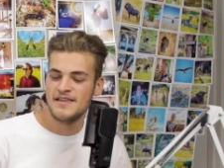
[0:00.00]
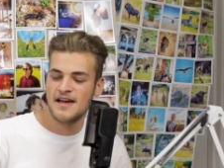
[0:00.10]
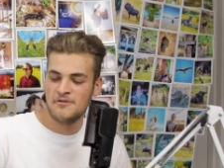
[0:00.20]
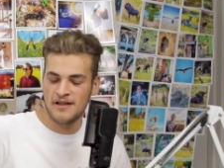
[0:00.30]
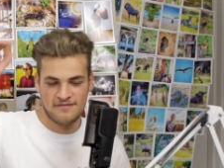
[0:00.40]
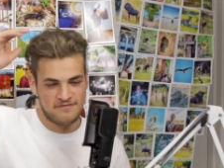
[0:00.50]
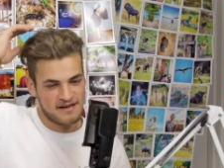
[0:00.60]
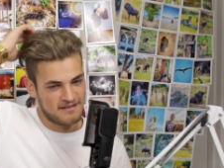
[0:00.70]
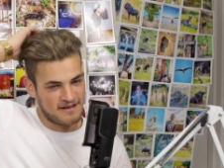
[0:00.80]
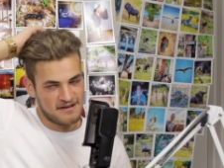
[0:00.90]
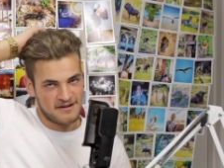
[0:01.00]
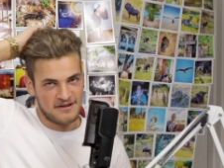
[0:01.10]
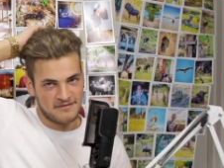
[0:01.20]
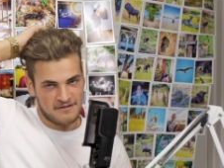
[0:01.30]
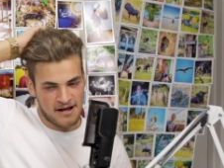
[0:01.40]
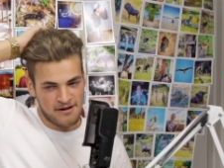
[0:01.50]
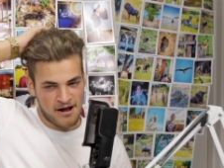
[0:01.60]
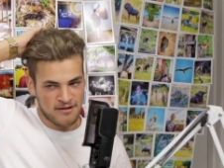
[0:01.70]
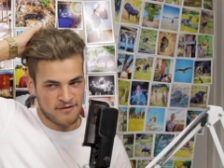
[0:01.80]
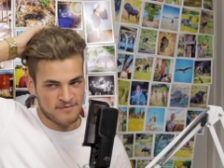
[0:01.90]
Yeah, well, that's the thing. I
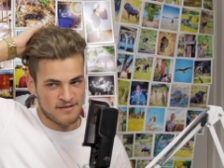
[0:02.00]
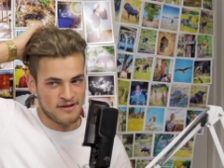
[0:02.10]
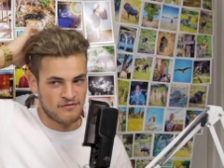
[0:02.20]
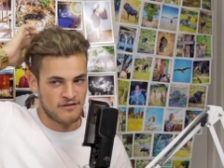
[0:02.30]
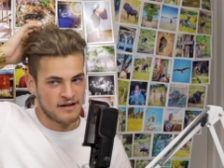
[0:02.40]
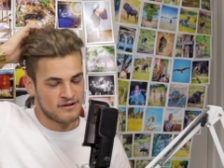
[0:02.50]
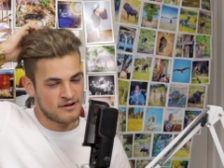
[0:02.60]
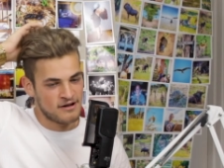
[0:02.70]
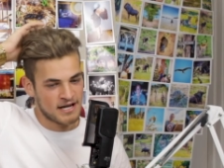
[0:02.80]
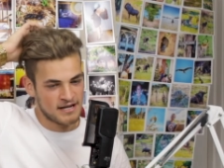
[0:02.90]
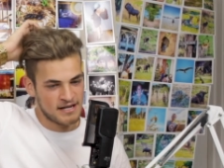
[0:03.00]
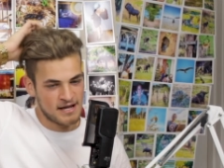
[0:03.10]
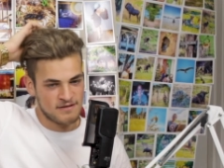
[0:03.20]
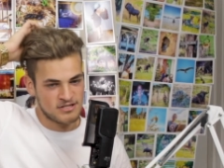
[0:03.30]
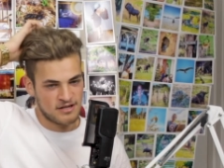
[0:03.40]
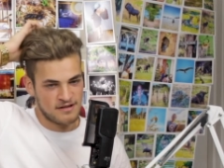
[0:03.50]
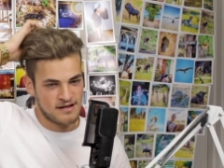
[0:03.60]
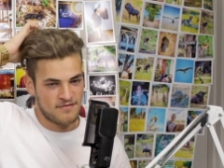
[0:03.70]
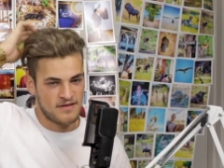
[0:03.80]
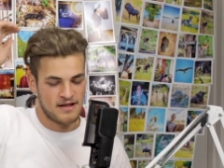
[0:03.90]
was thinking to myself, I can eat heaps of chili
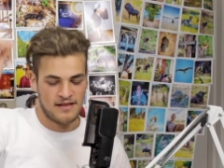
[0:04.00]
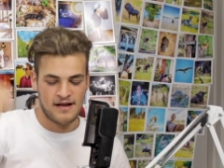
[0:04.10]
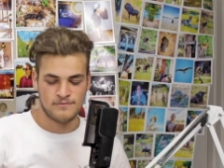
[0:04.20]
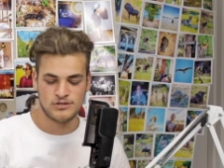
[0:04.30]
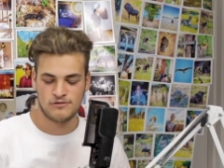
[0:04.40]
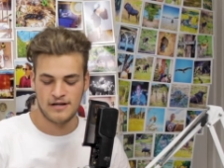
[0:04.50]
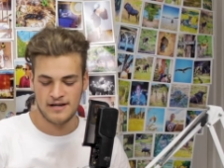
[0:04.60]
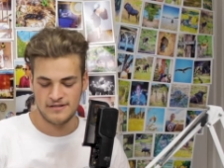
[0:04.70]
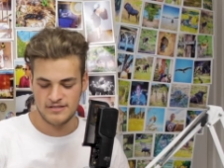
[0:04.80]
down there. I'm sure I can